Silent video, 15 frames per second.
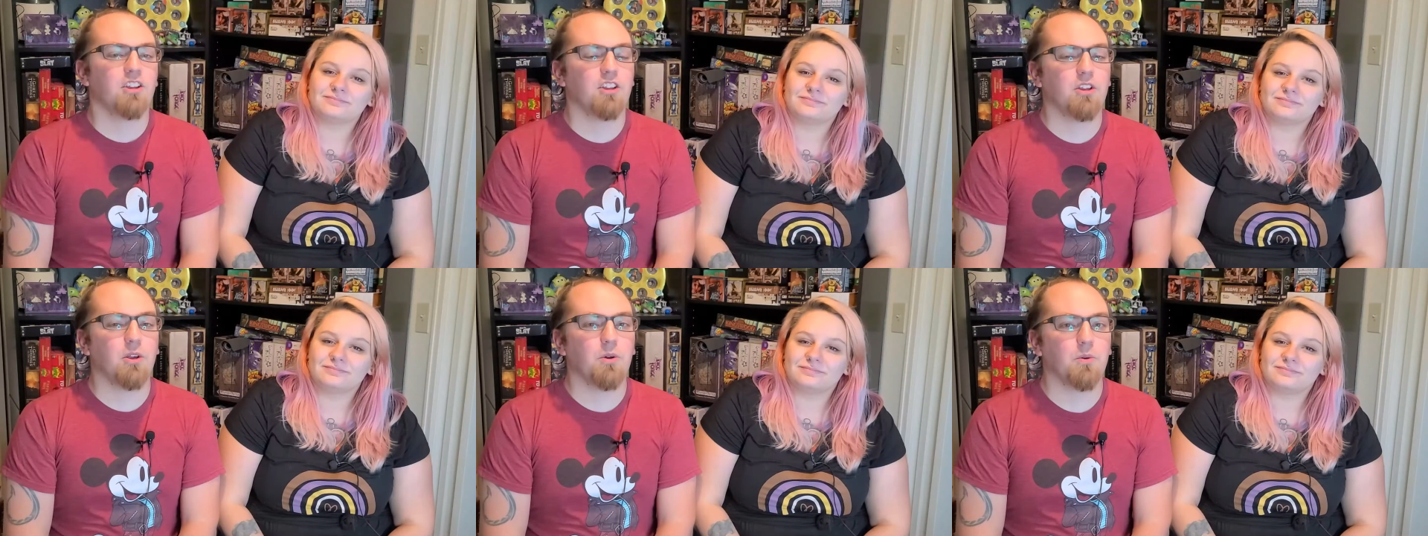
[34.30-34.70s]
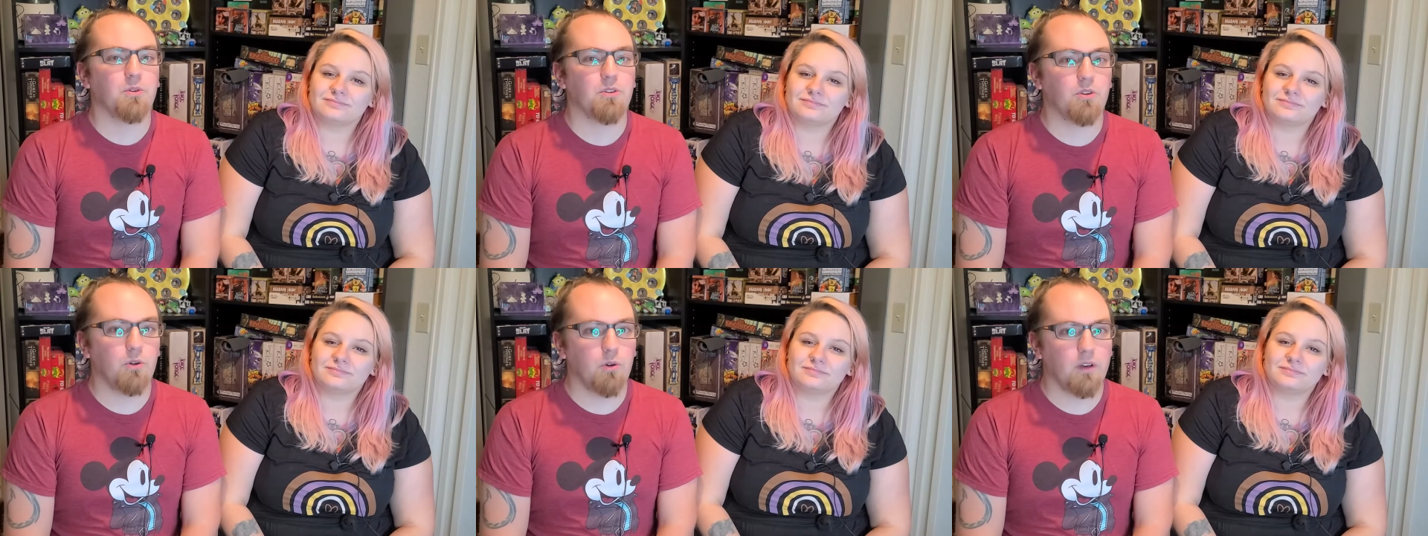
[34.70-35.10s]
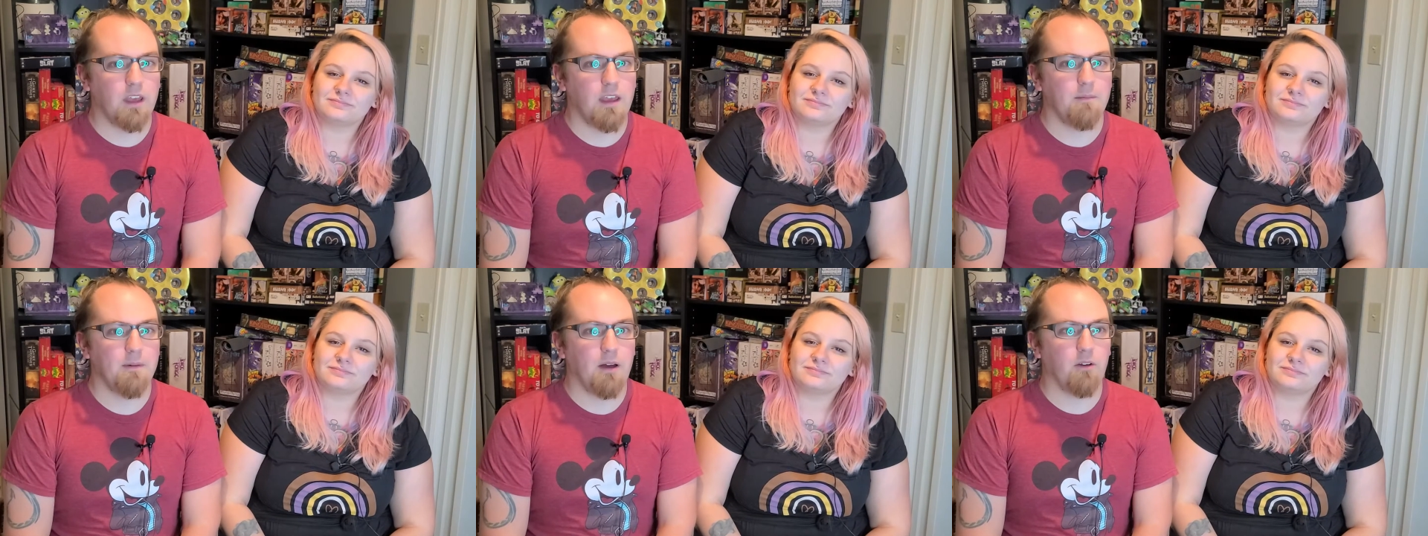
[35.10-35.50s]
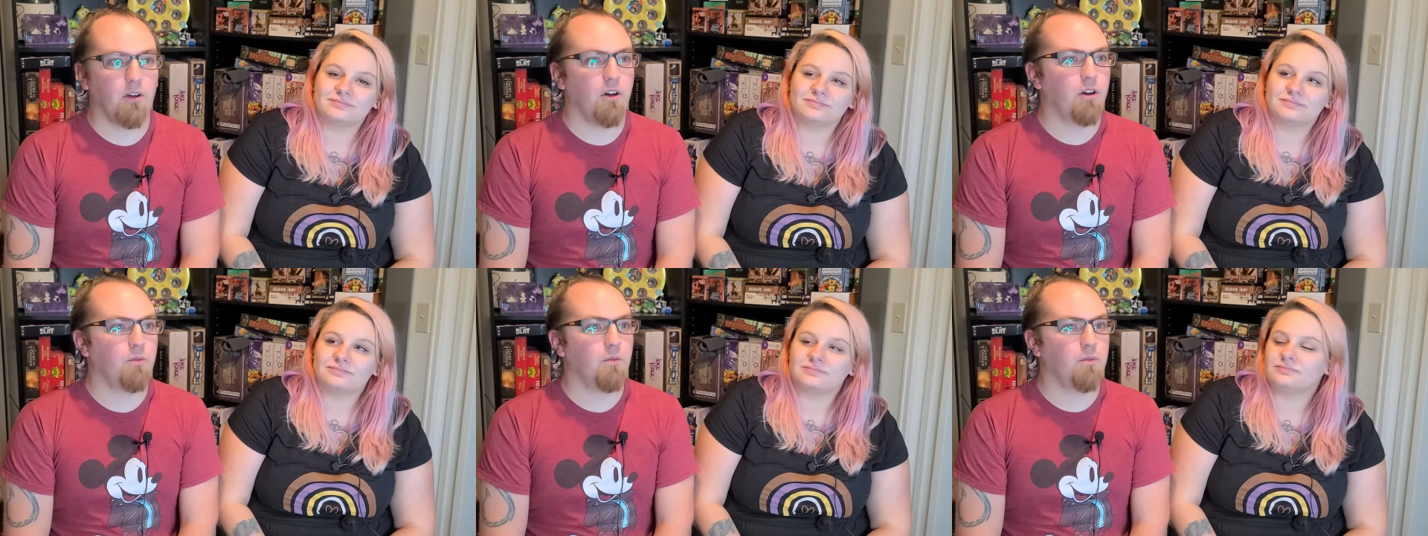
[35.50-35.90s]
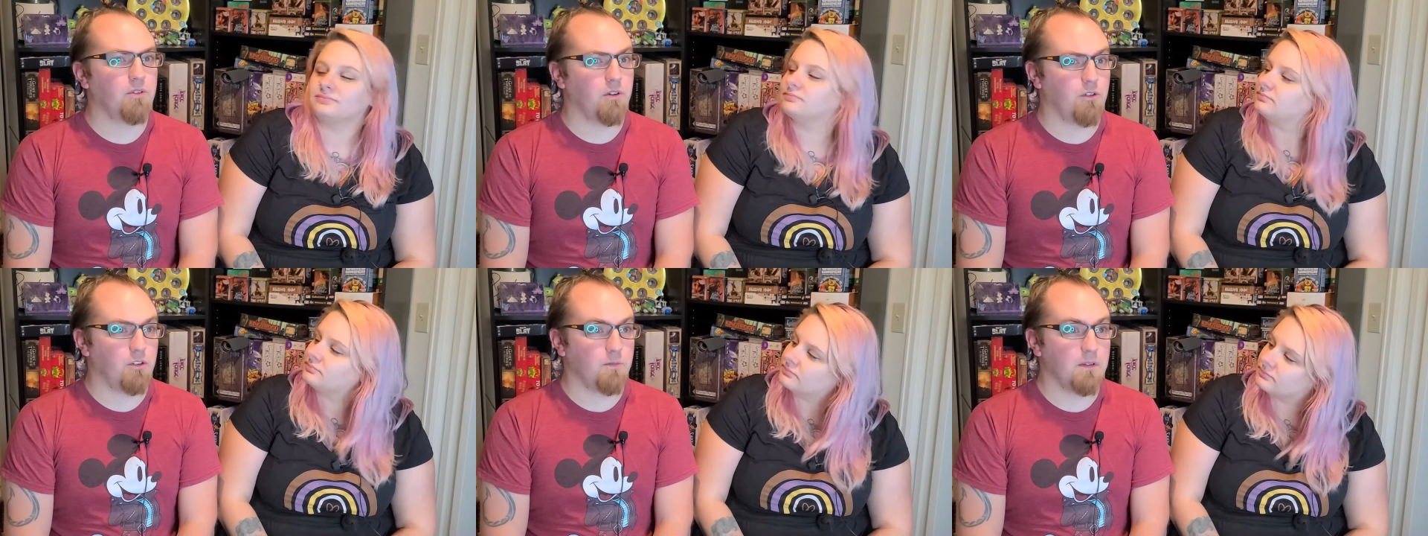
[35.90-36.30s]
Speaker 1: So Soul came out on, what was it,
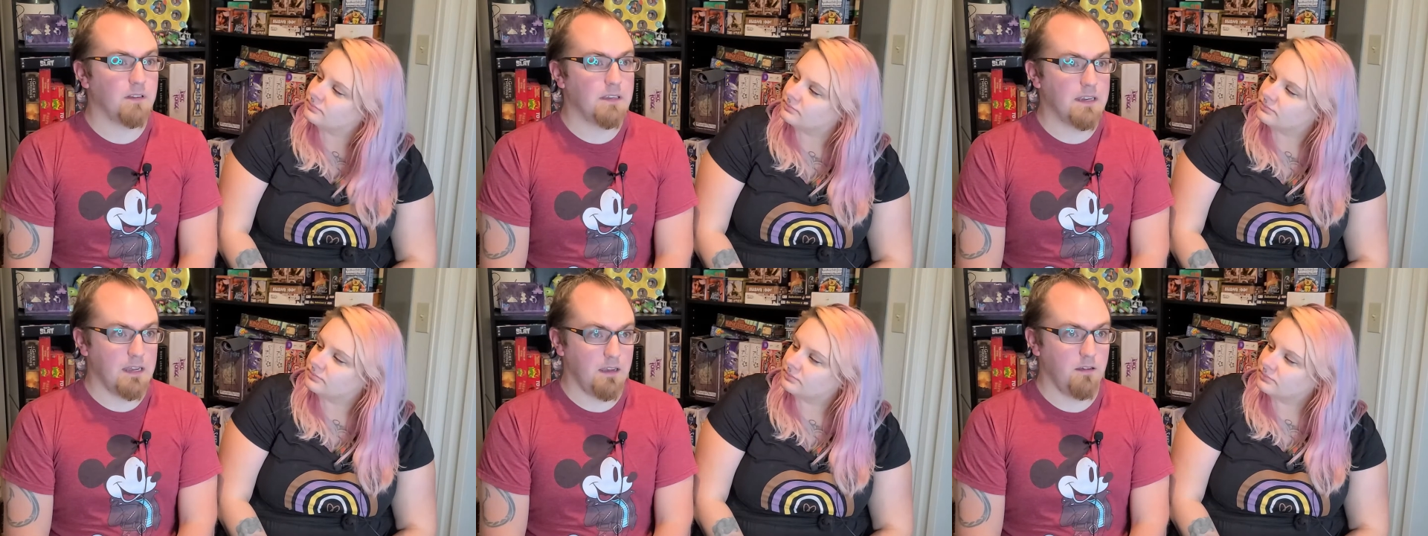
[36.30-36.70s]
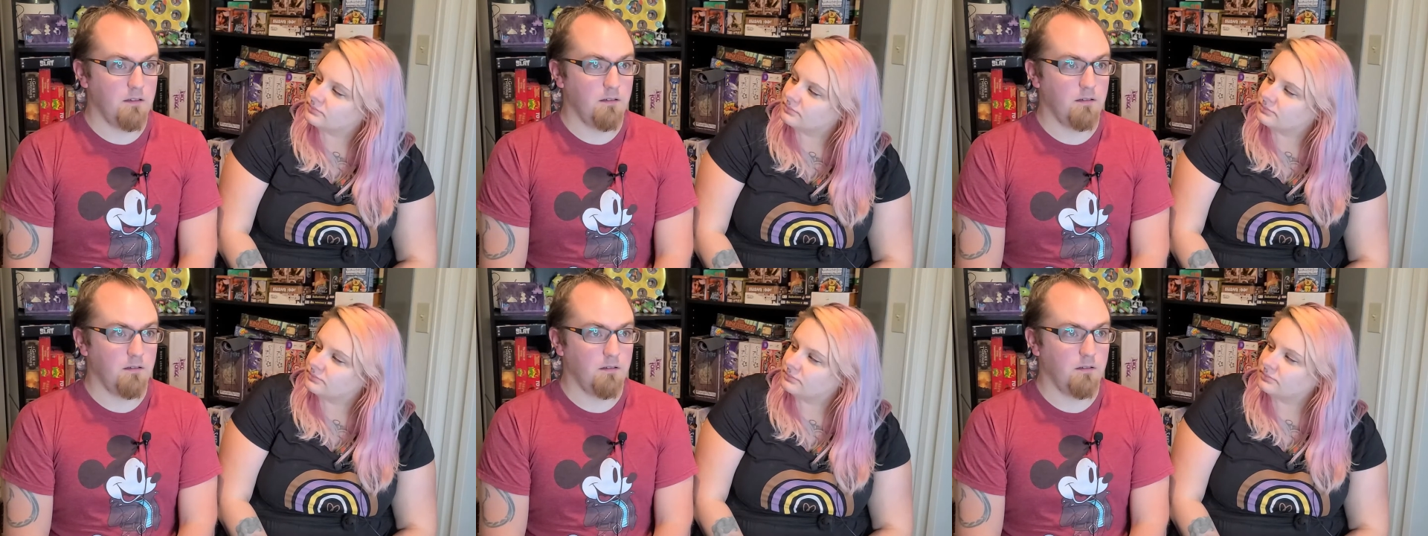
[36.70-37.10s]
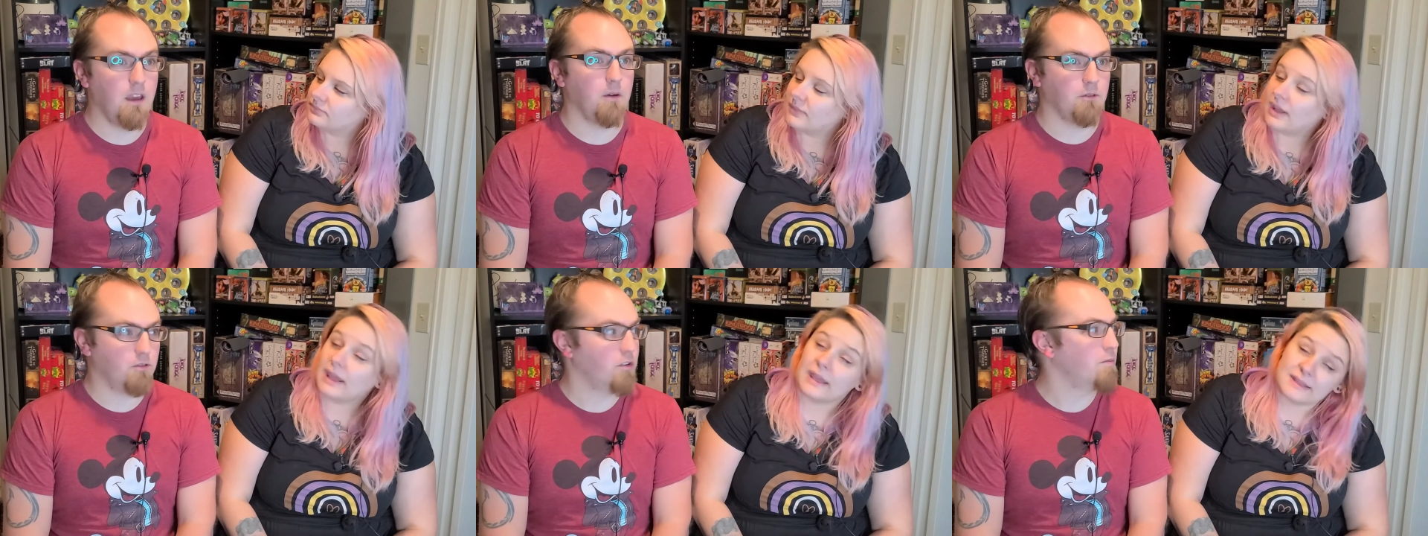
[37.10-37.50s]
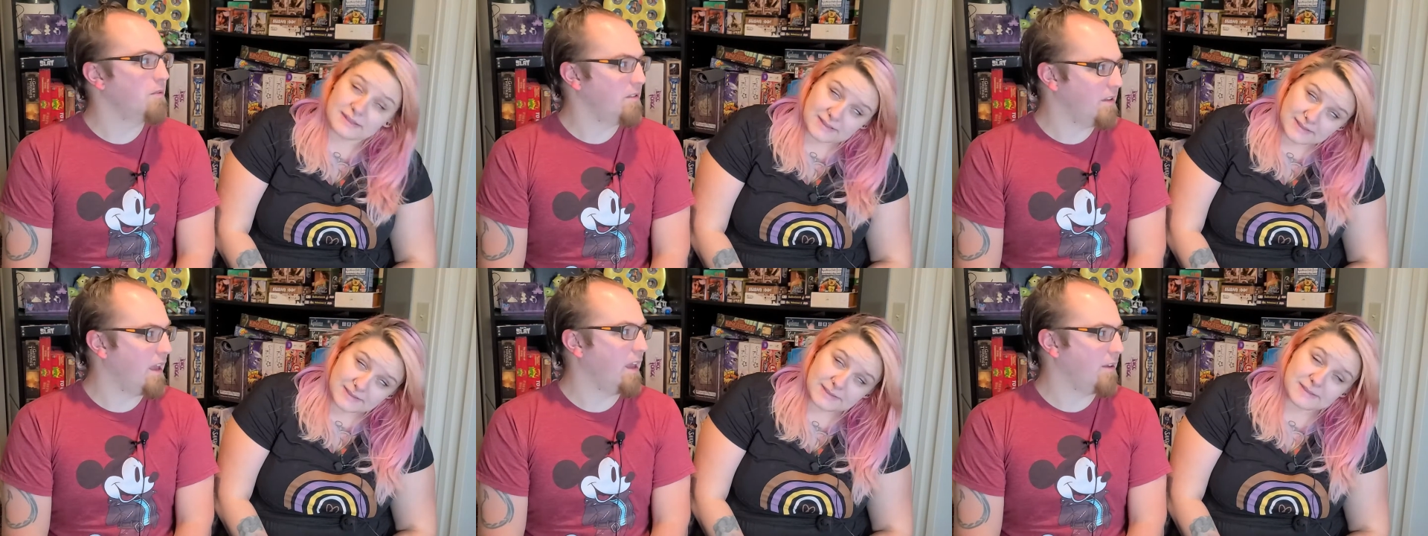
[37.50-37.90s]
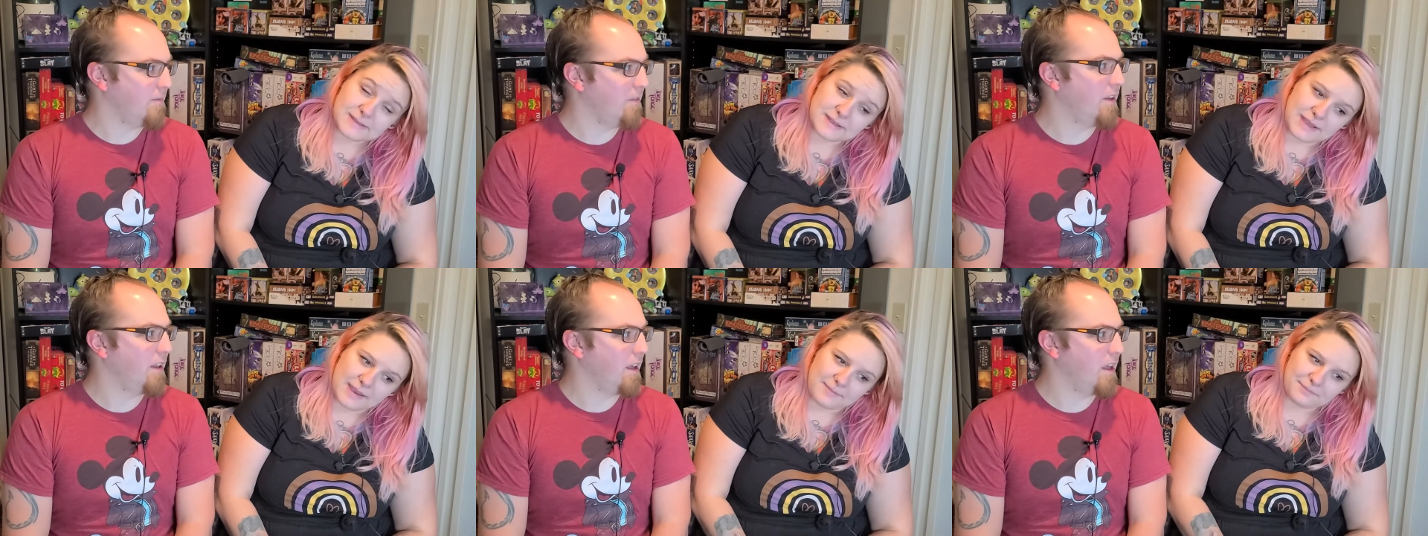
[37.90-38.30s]
Christmas Day? Yeah, it was yes. Christmas Day
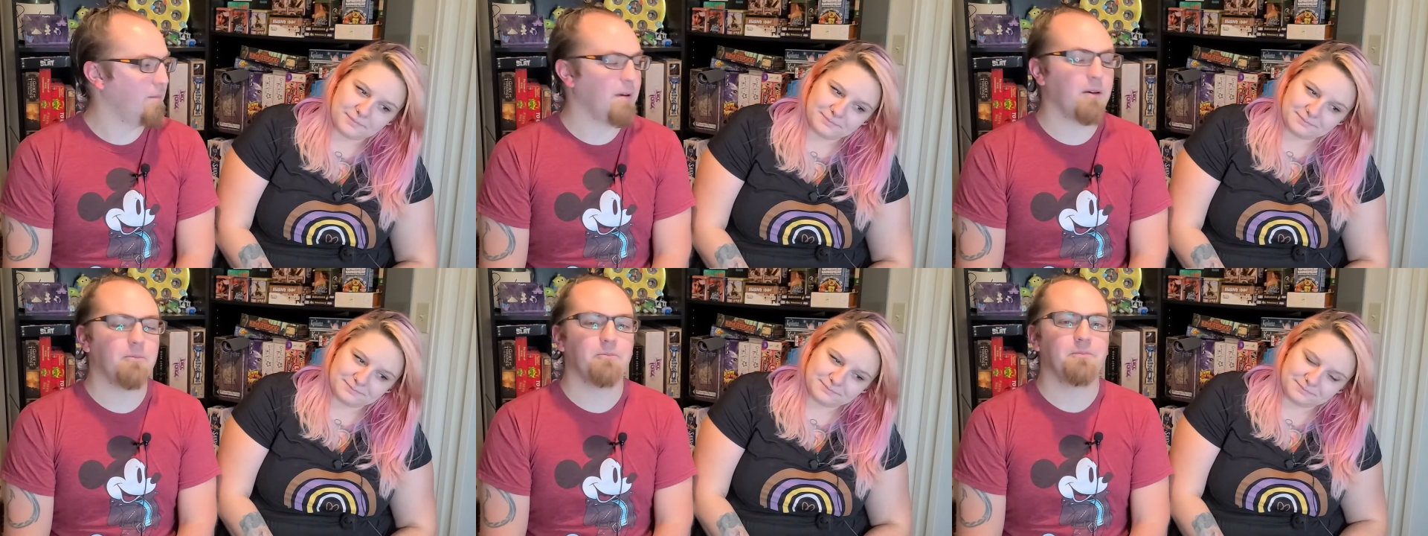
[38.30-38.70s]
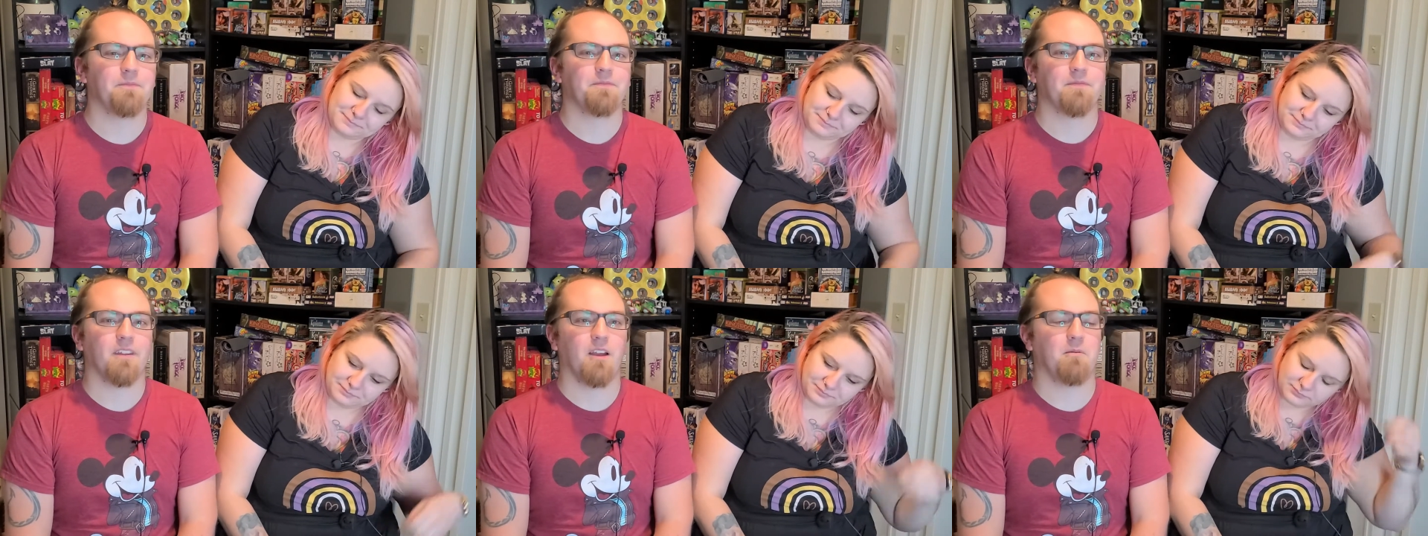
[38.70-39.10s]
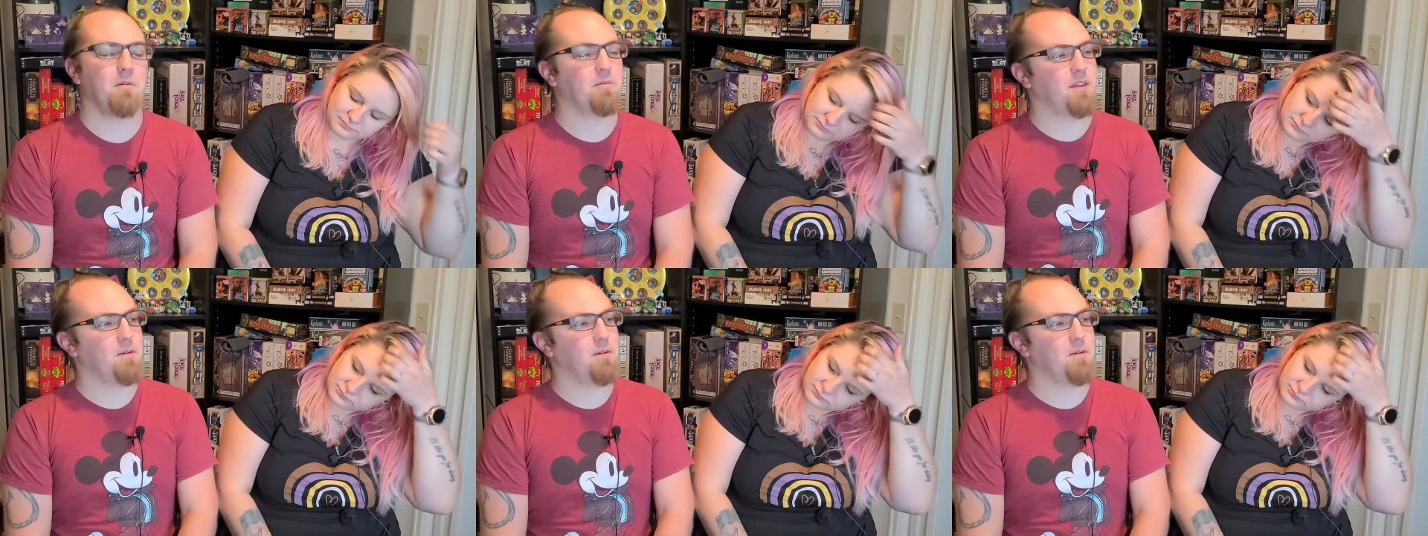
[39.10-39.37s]
that yeah. it came out. I remember